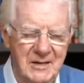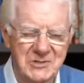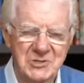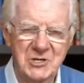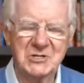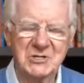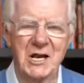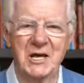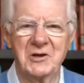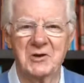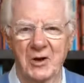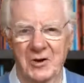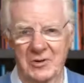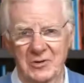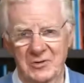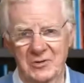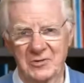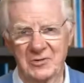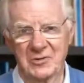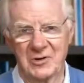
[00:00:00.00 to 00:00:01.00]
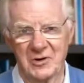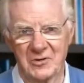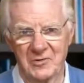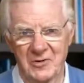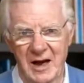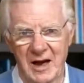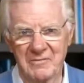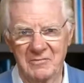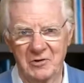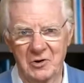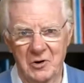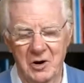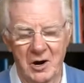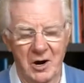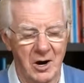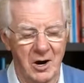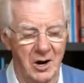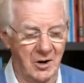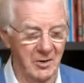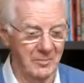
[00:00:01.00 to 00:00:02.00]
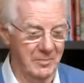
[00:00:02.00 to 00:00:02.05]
Just like you learn to drive a car,